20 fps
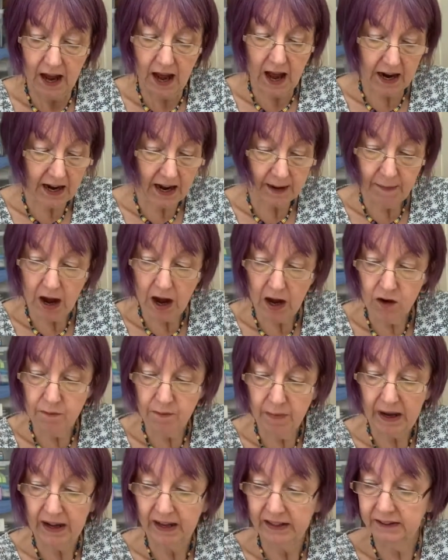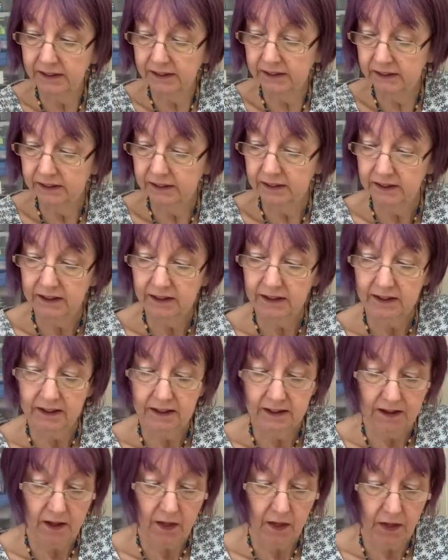And I'm hoping
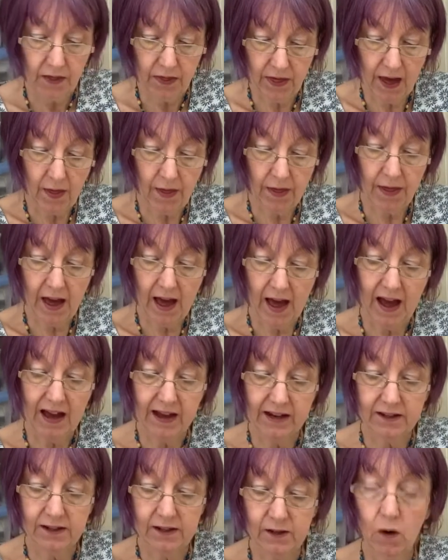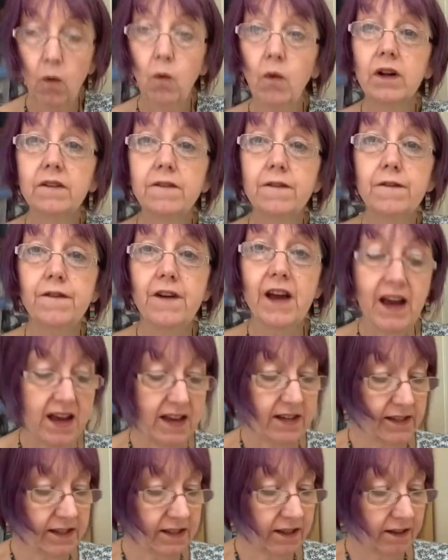that that will
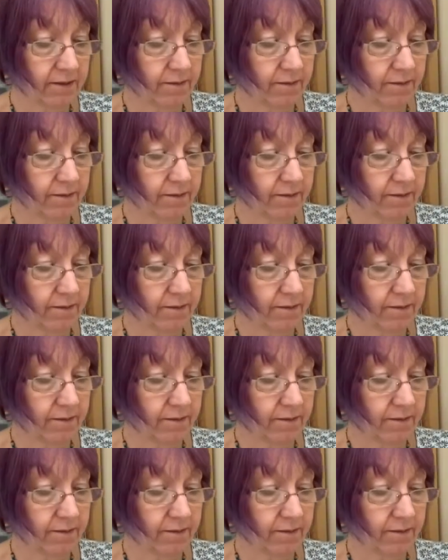fit